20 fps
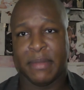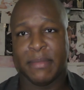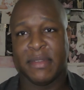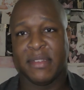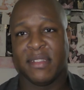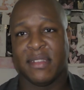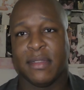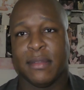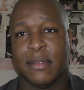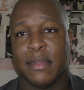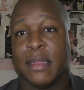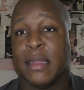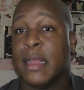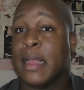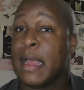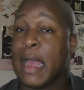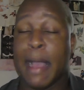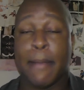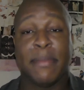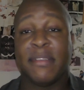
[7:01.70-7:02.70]
I'm just
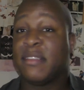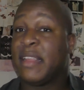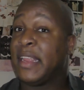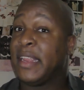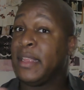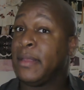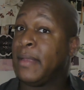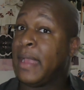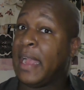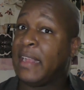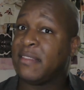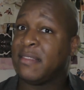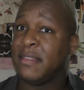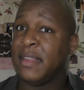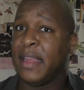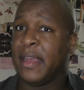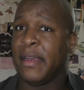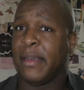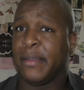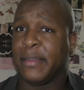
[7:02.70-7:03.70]
letting you guys
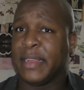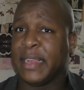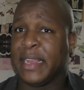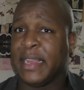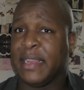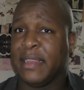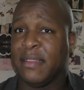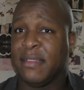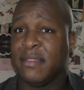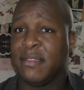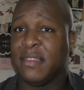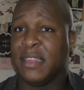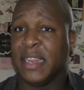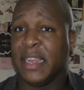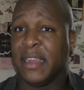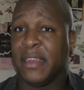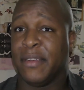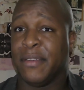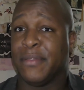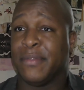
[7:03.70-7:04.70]
know because,
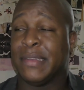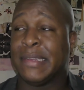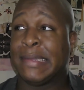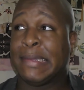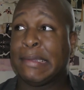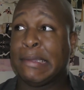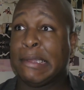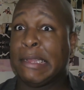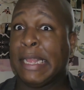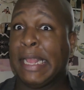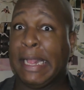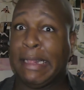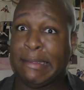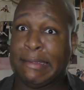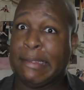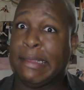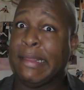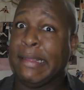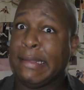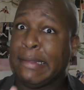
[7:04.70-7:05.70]
you know,
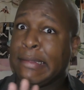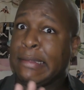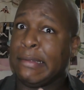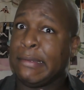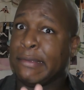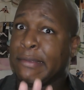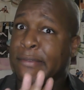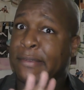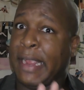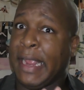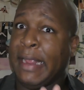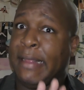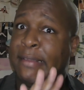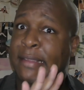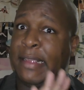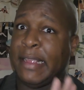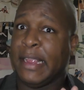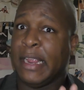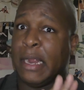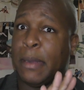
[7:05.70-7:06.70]
it's getting a little
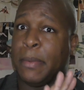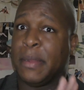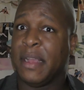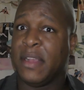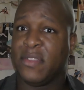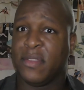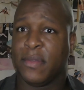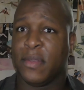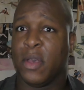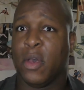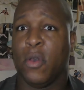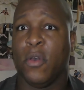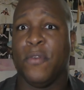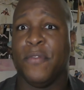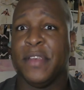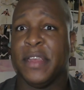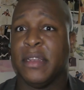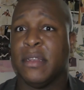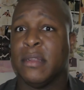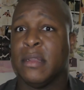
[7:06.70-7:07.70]
crazy here because of
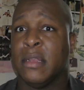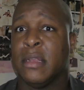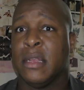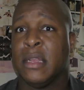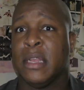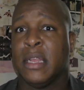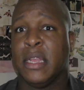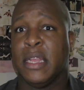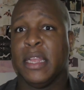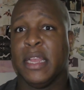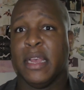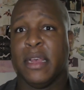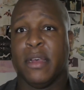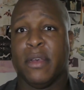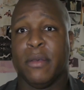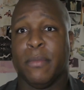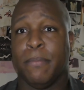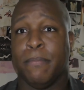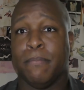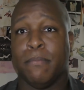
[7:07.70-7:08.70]
COVID. You
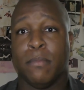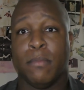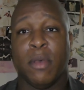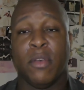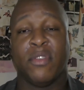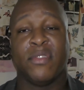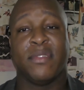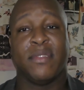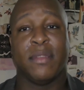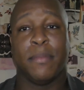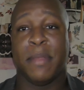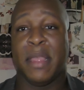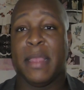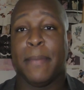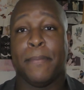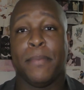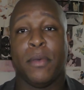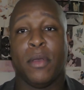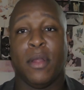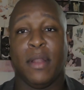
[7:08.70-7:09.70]
know, most of the
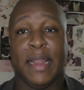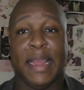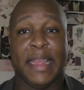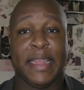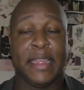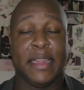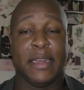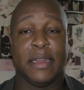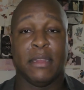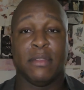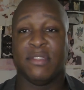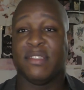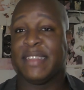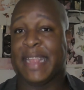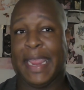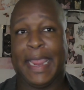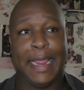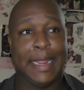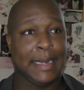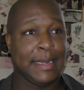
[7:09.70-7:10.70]
people are like, you know,
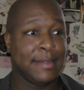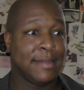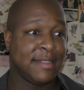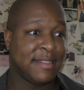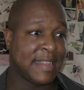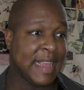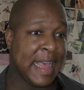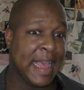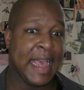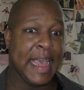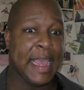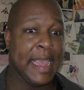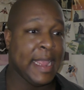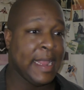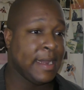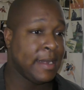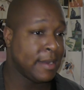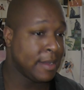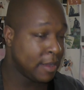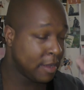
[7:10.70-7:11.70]
staying
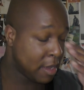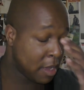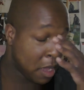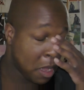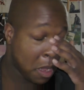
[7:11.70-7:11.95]
inside.